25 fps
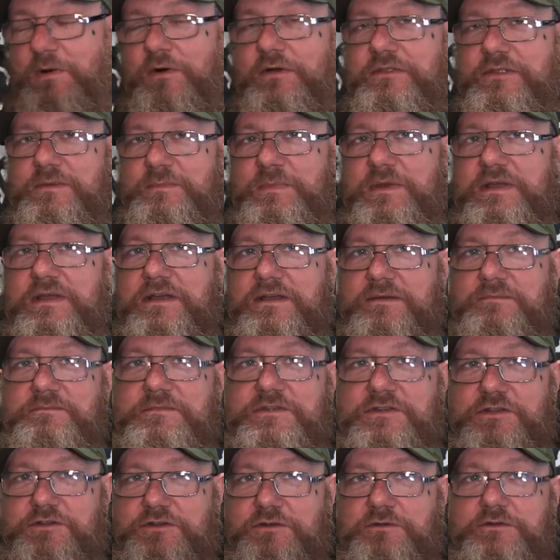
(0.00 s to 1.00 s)
buying the beer,
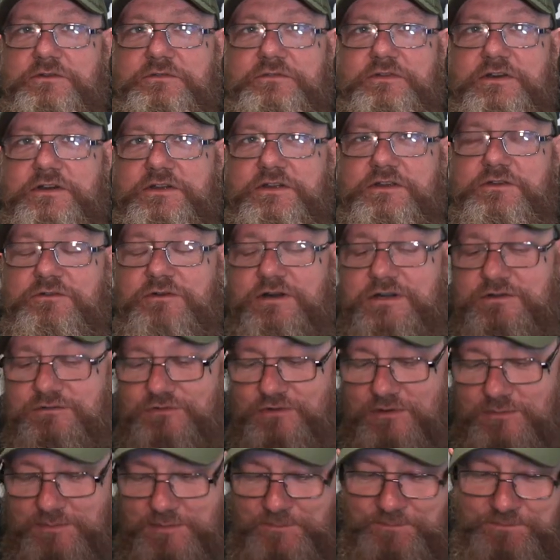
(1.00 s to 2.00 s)
you're doing a fucking great
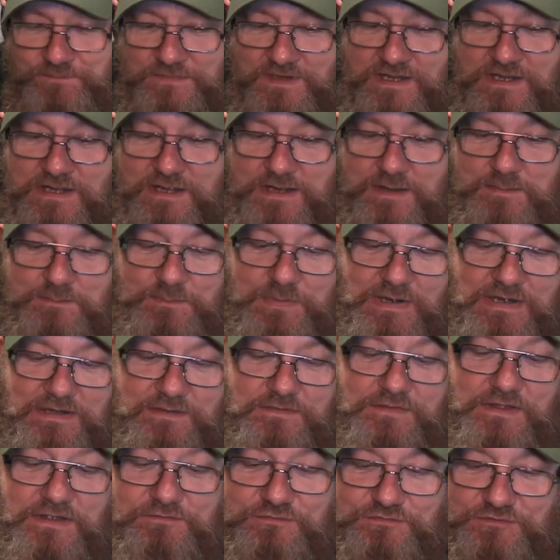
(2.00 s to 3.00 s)
job.
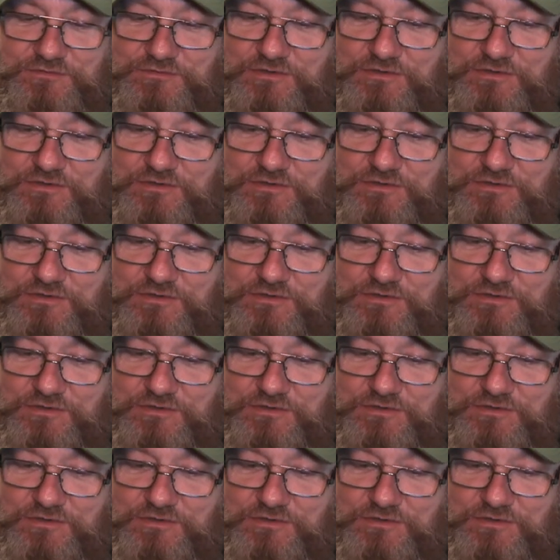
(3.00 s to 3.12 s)
But they've